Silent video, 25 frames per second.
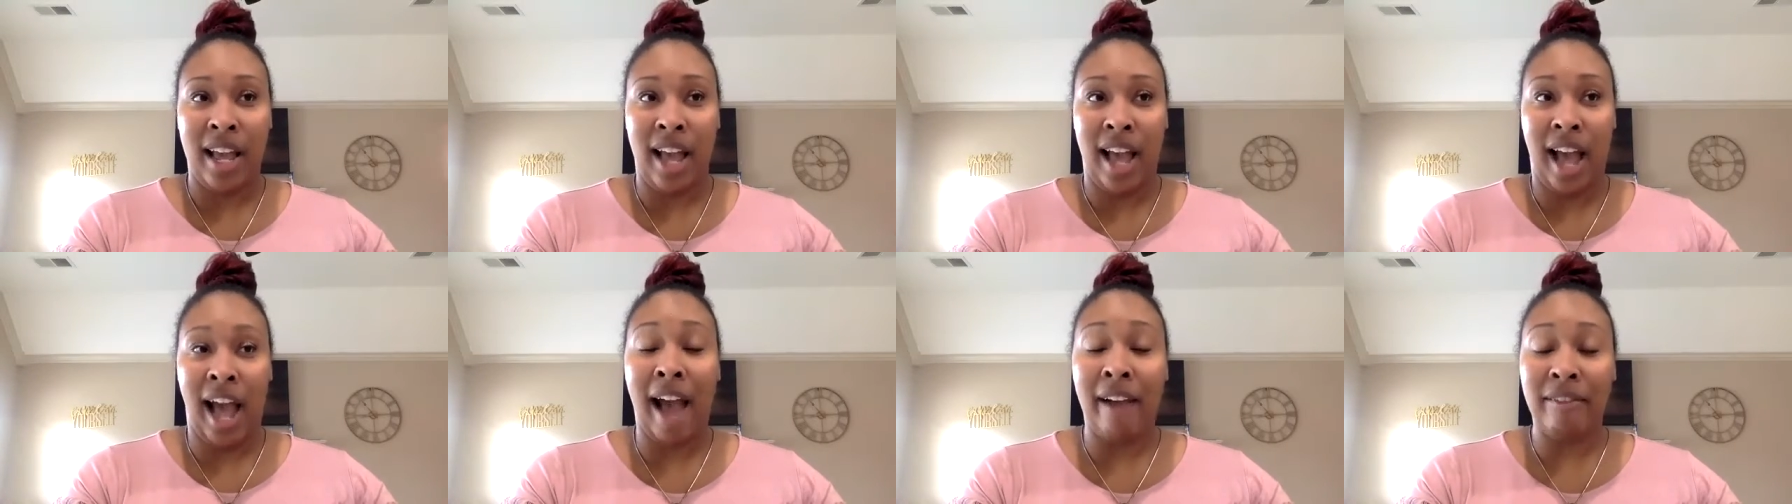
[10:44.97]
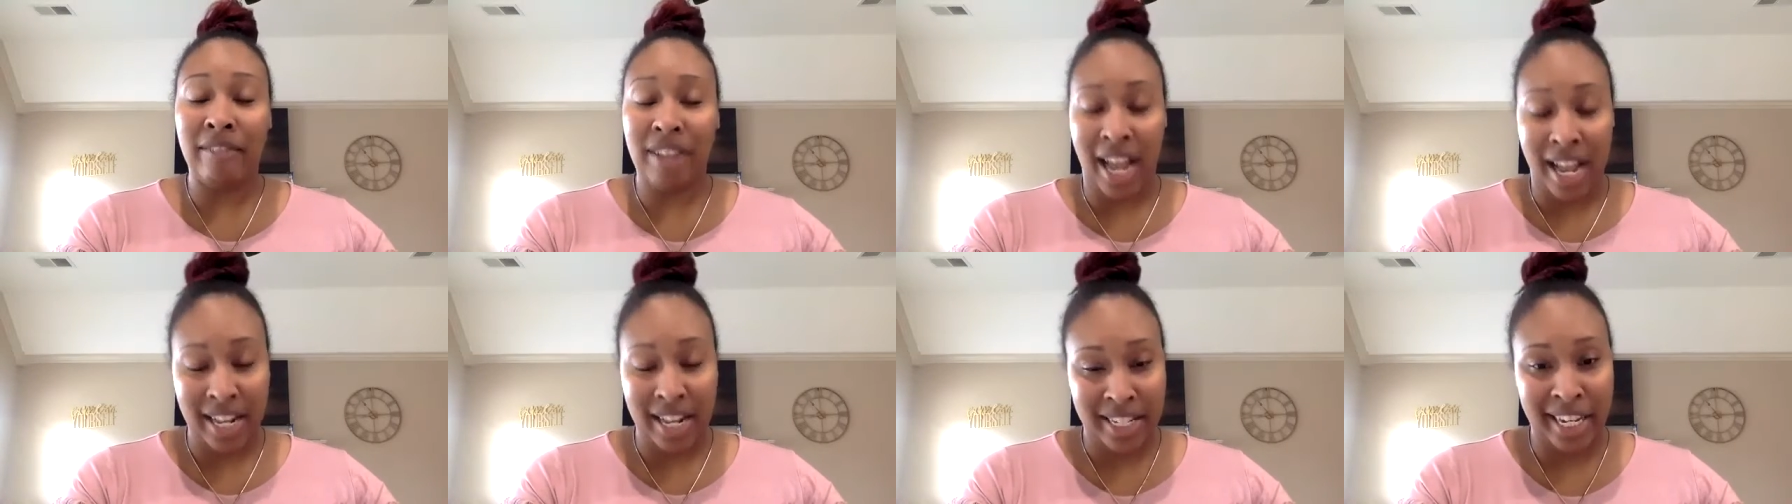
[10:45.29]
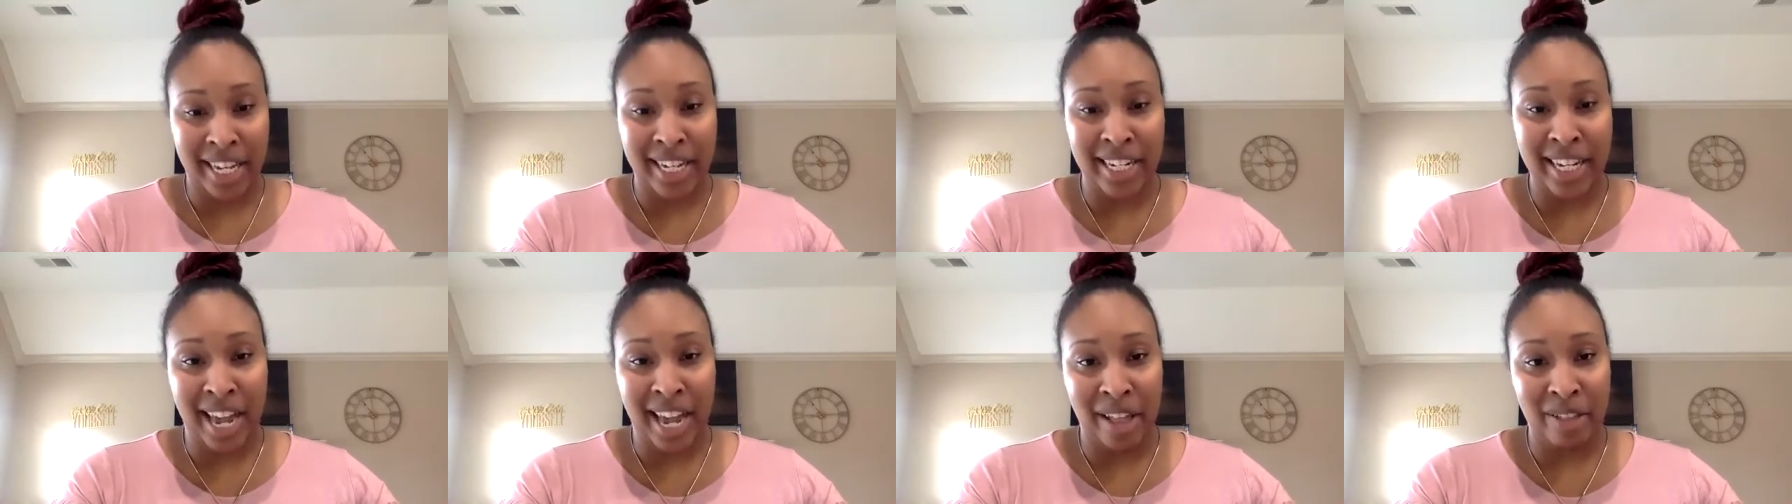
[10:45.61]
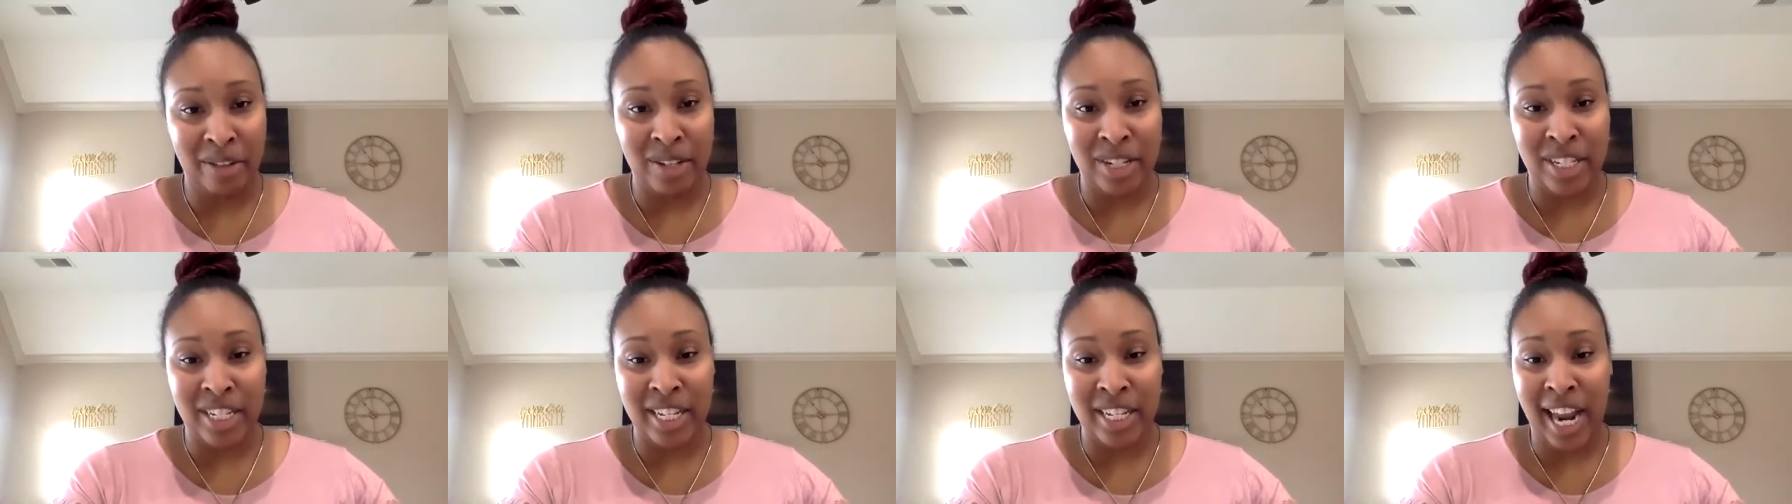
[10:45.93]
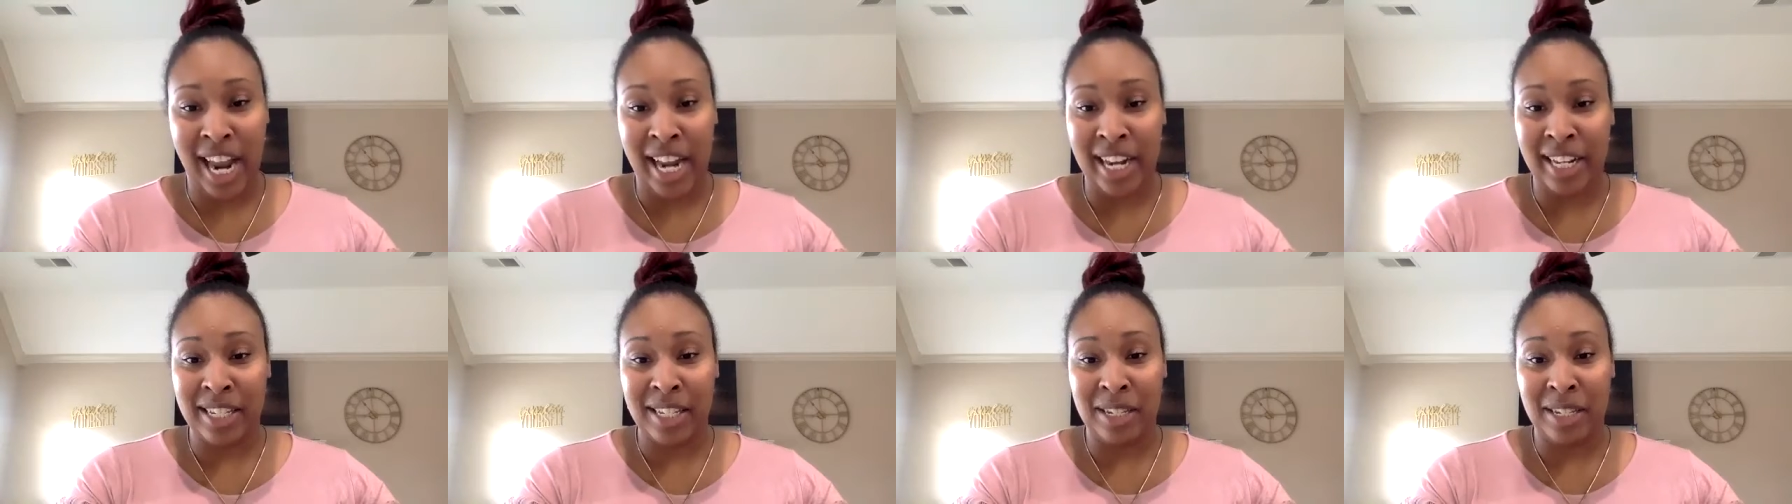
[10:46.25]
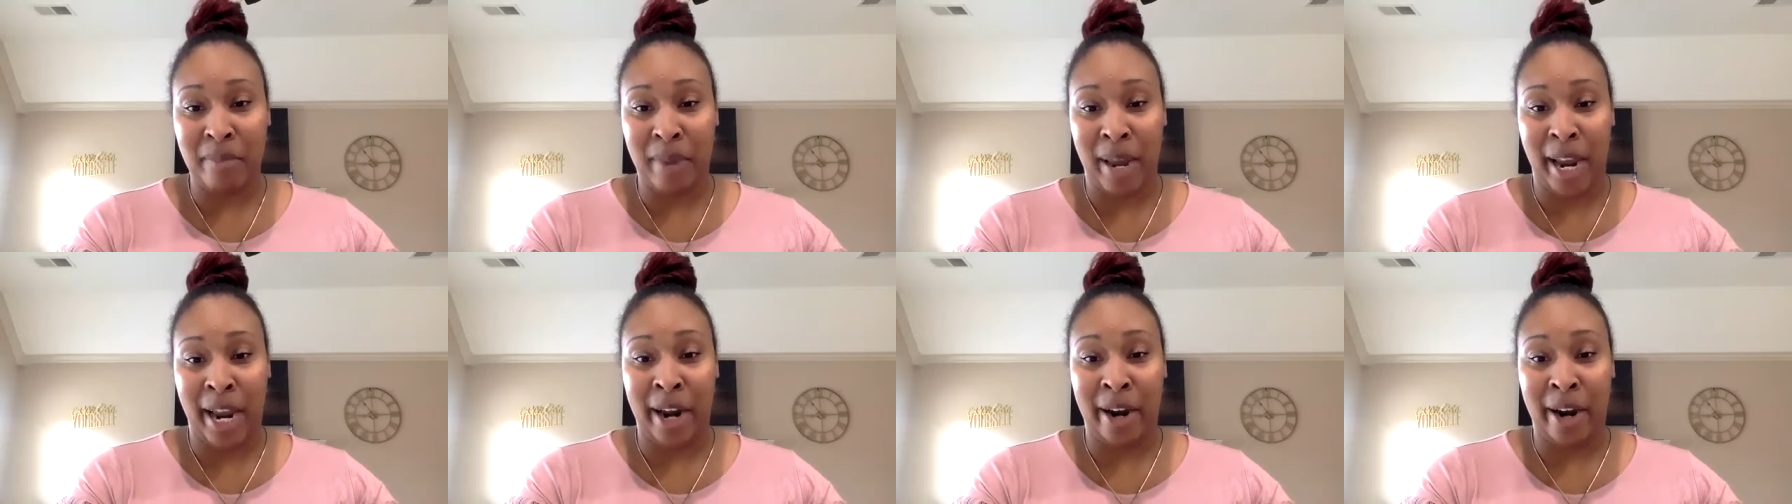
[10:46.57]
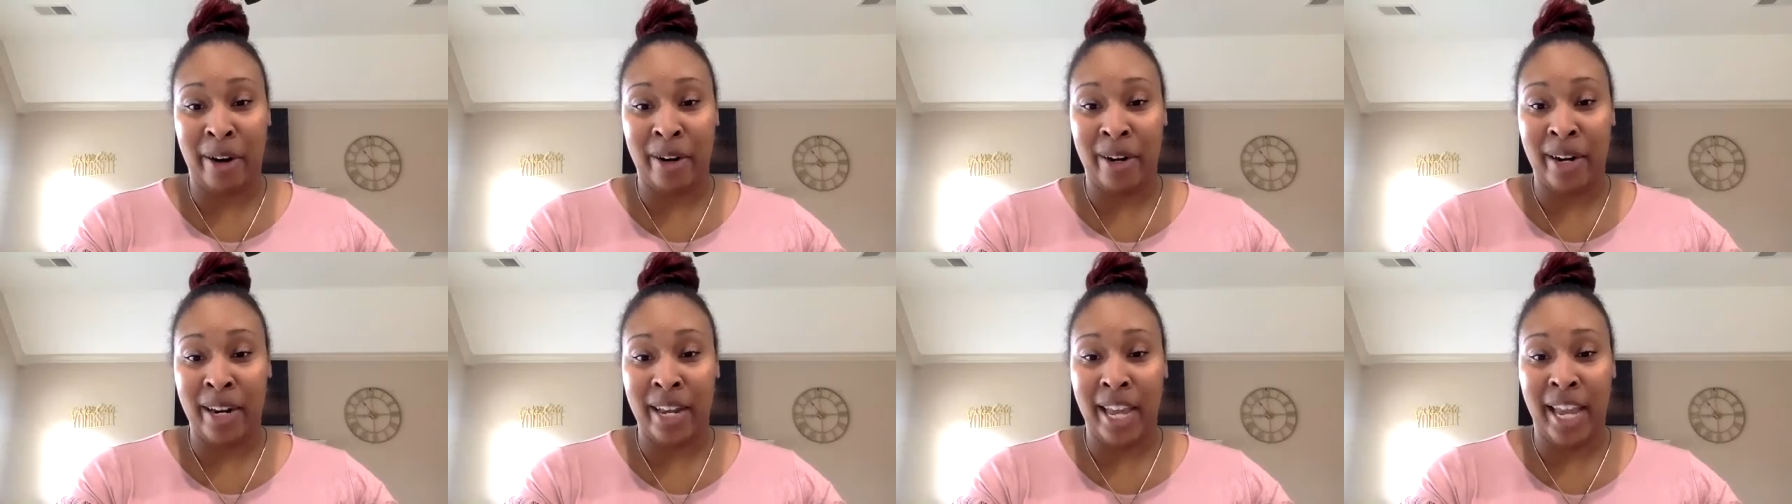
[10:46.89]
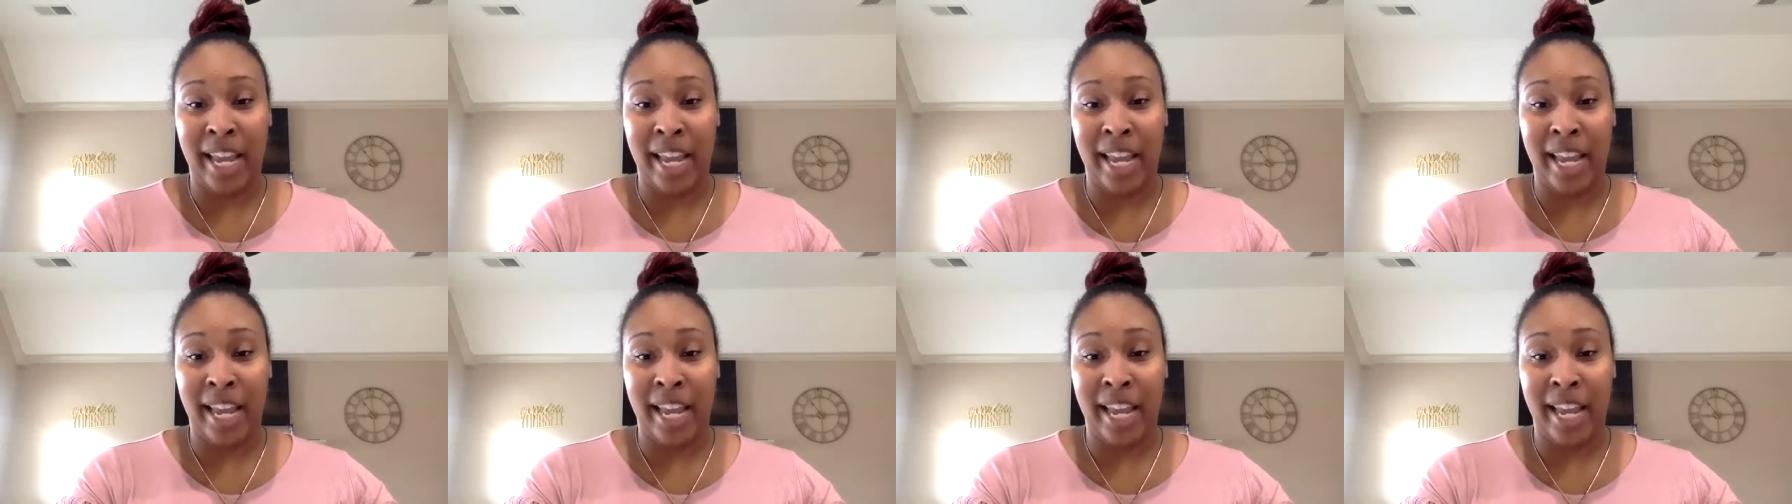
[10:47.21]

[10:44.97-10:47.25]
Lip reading: I've got $10 that I can spare.